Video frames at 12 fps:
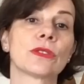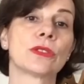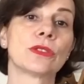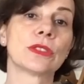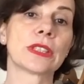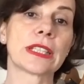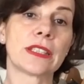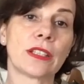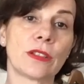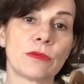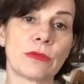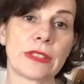this
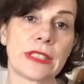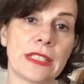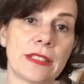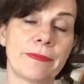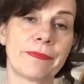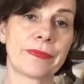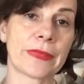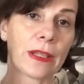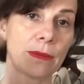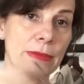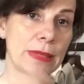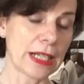black dress.
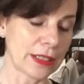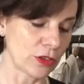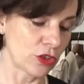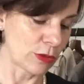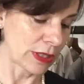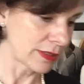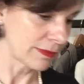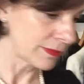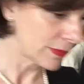It's good to have something